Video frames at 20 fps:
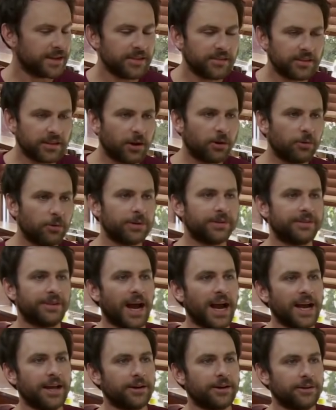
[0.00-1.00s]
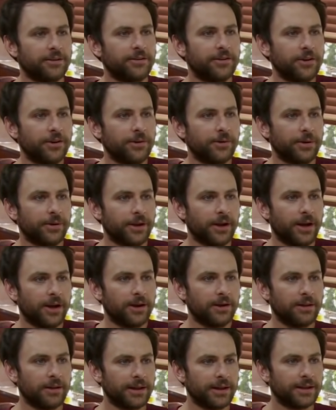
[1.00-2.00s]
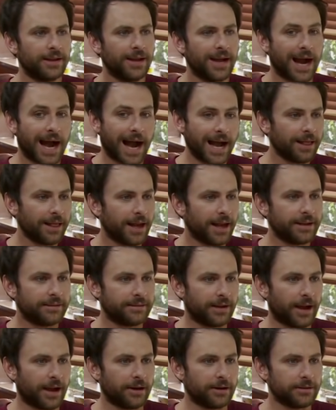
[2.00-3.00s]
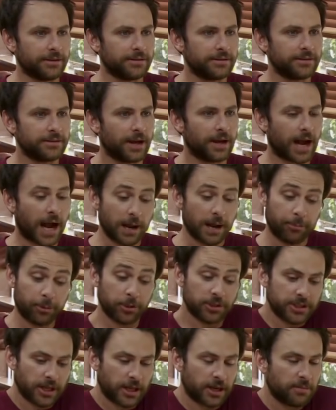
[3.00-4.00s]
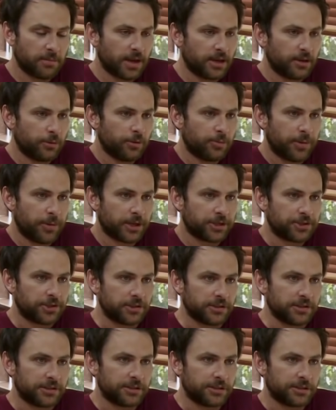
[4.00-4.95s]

nice to go to a diner, too, you know? Like, I like diners. Yes. I appreciate a menu with pictures.